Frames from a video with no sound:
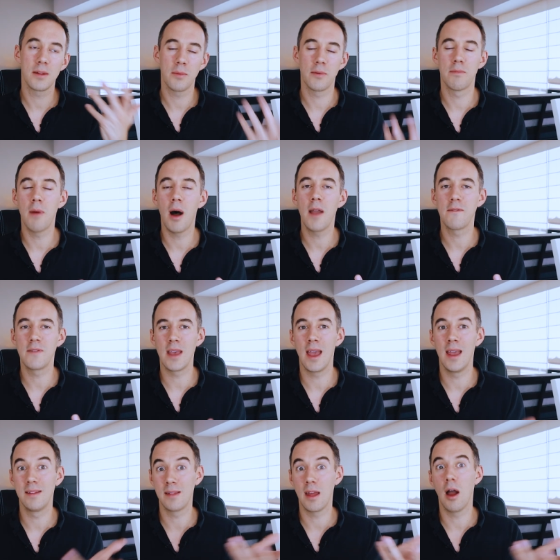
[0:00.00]
some of my
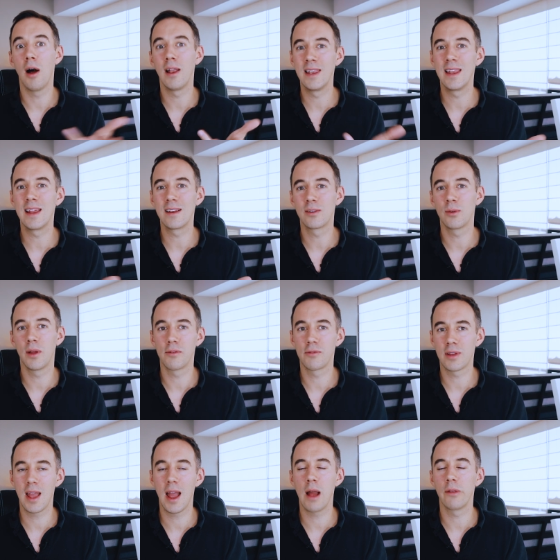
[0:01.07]
VAs, they are linked to other
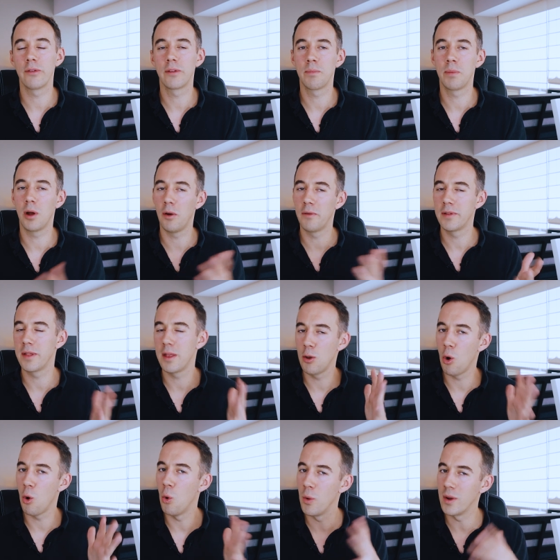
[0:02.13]
accounts, but obviously they're
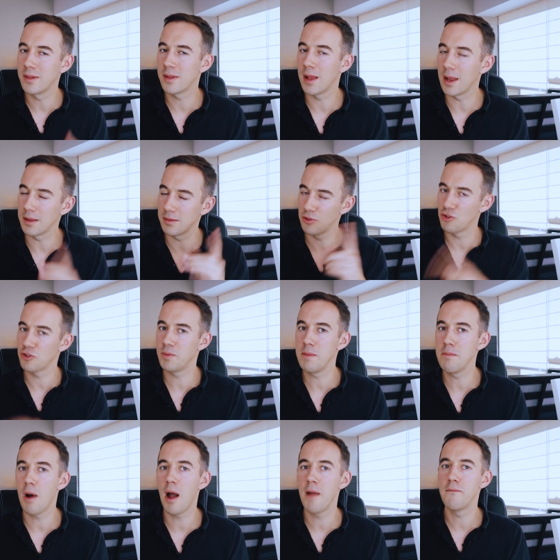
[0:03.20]
not always selling. So just be
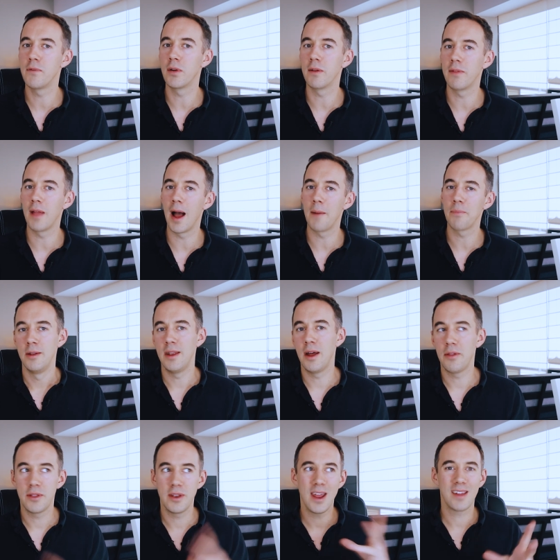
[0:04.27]
mindful of that. Now,
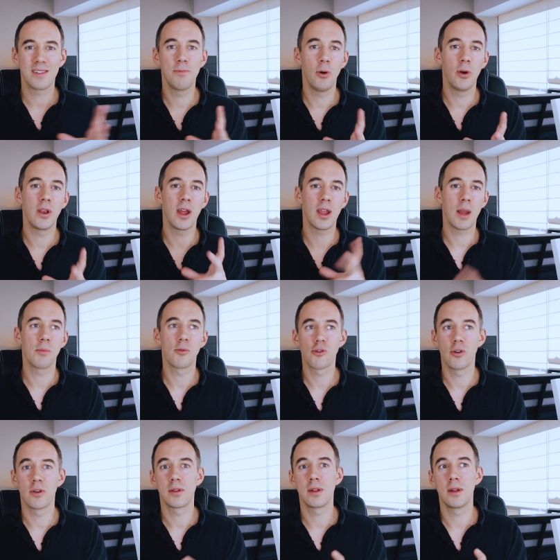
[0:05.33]
the next point I come
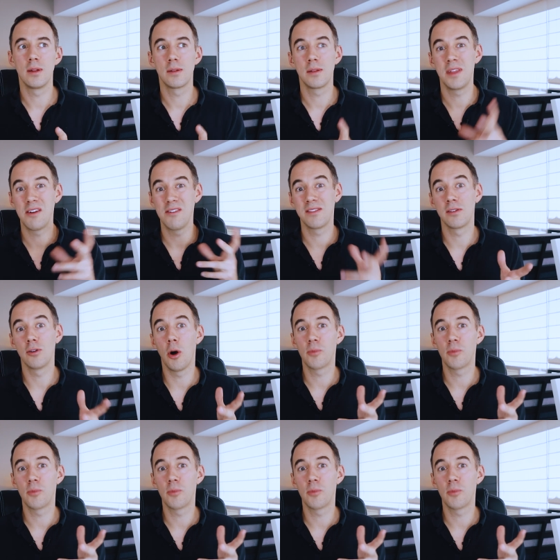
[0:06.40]
across is there is an